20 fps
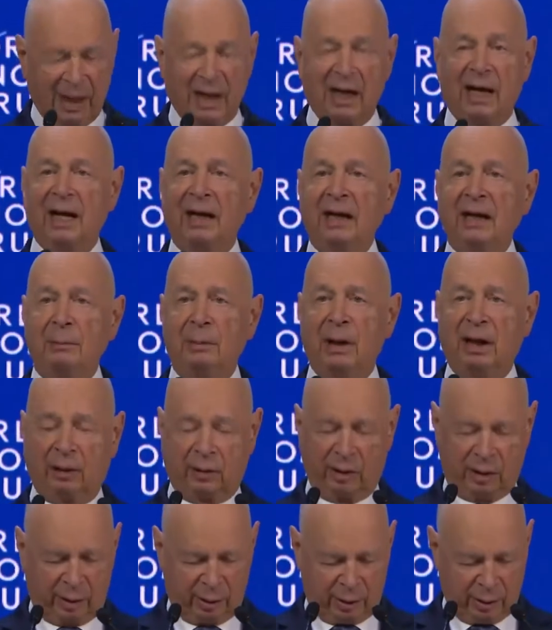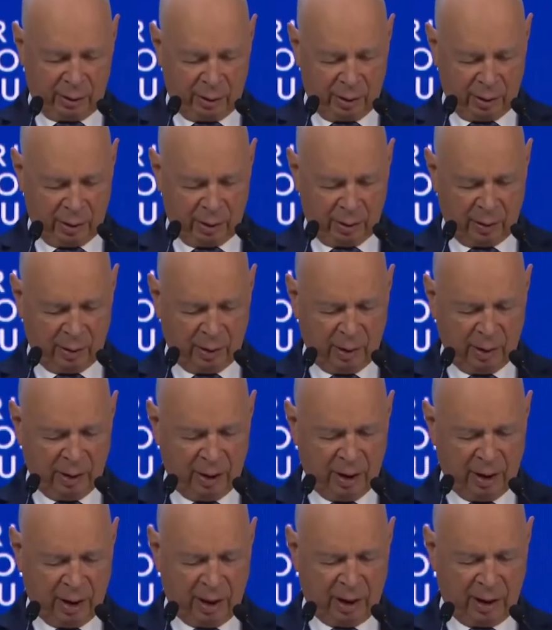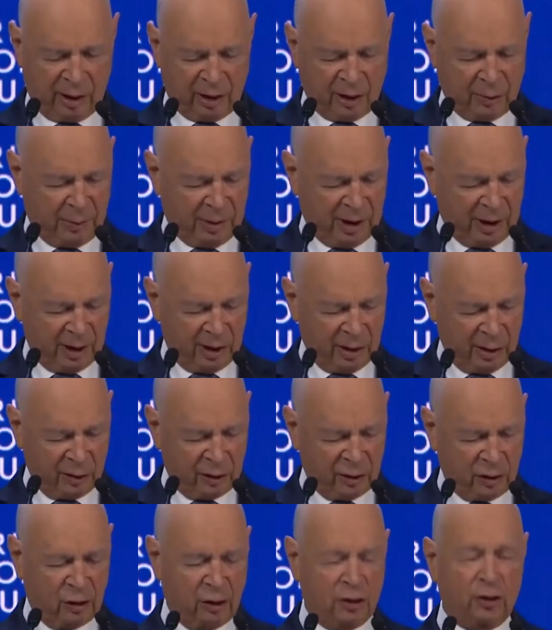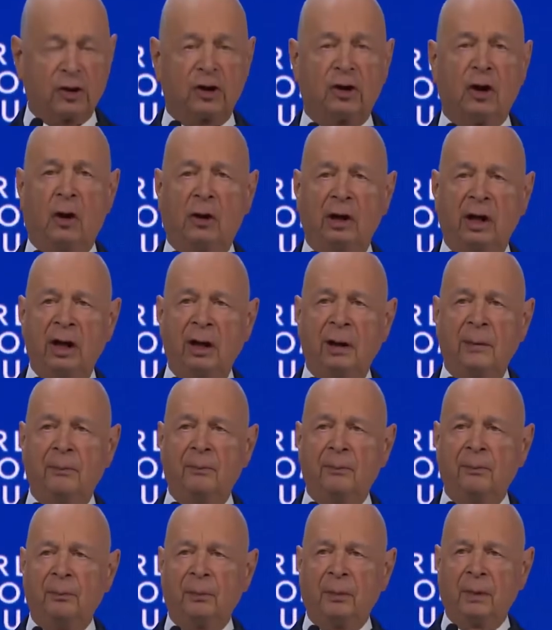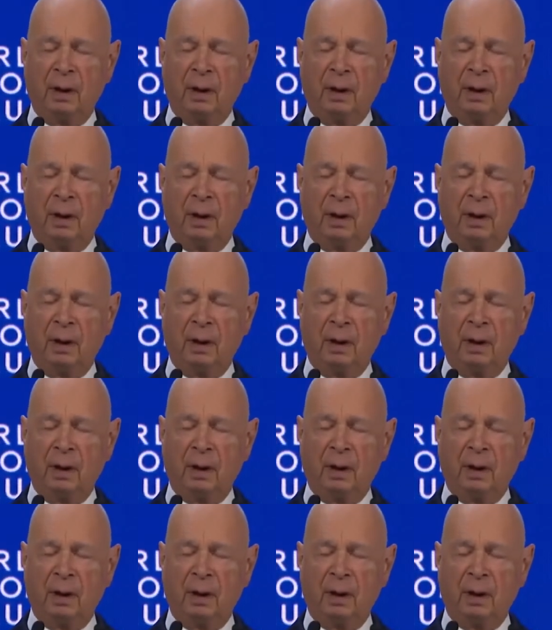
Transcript: by any metric, experienced a story